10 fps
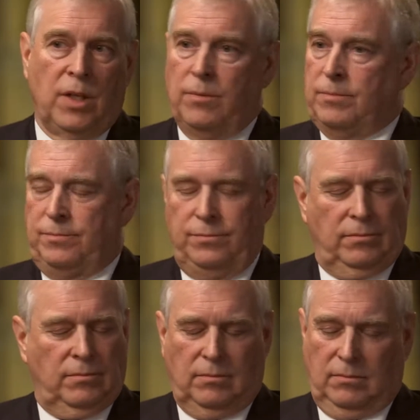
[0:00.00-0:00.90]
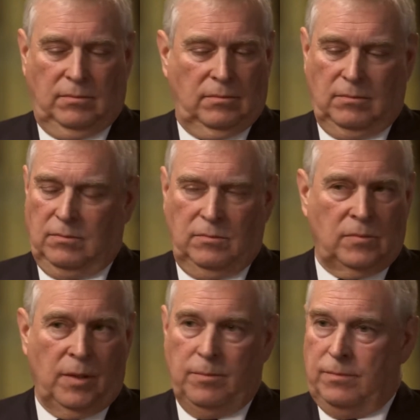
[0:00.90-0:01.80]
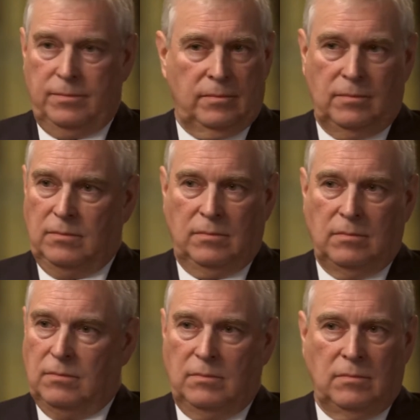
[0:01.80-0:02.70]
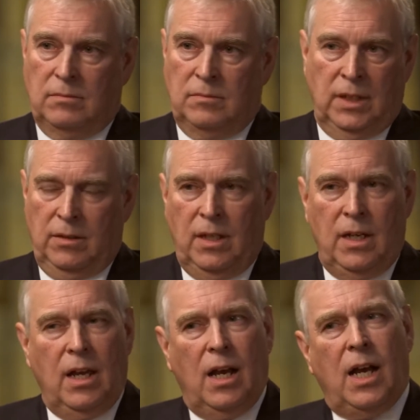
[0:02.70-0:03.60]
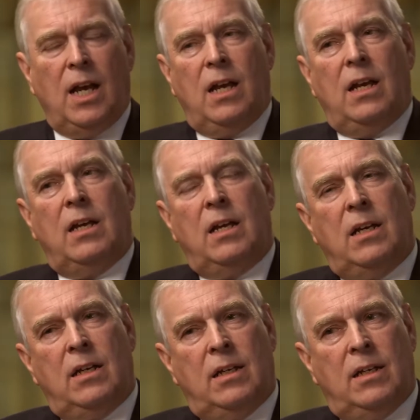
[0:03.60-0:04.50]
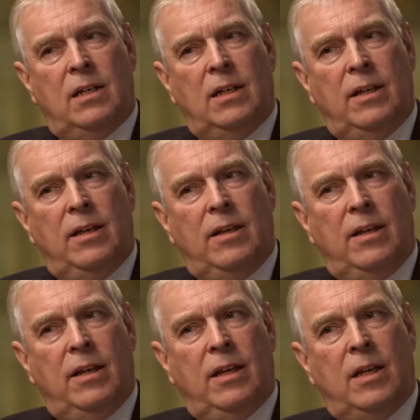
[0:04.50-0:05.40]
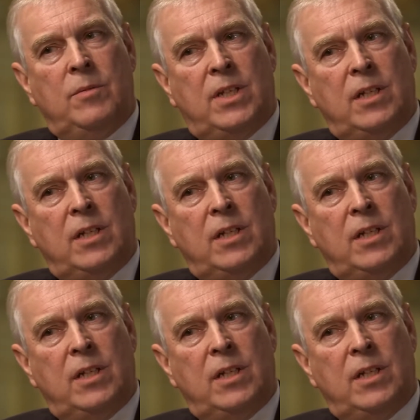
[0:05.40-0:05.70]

round her waist in Ghislaine Maxwell's house on any occasion, even if it was a different date?